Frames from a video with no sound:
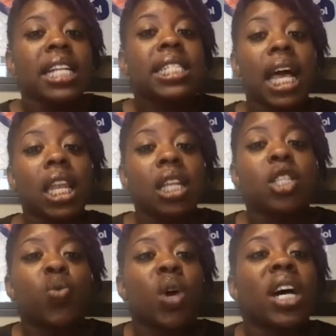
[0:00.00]
Tell us,
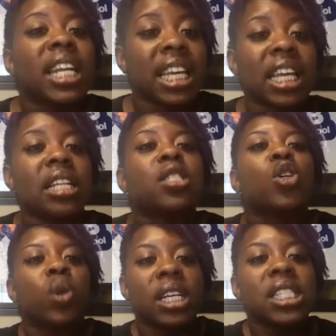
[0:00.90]
what is
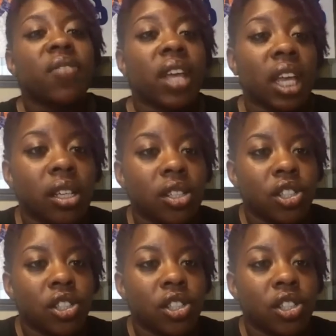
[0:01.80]
Queens Village?